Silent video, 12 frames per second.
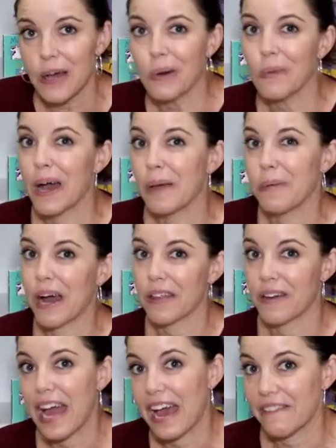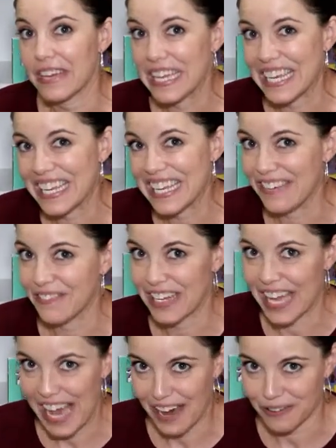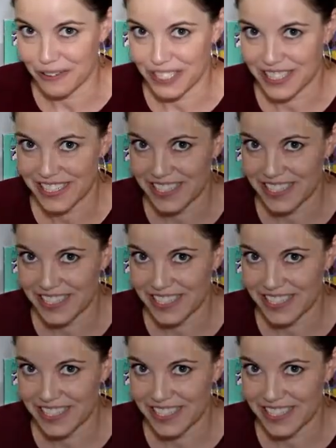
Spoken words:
why bother having it even out?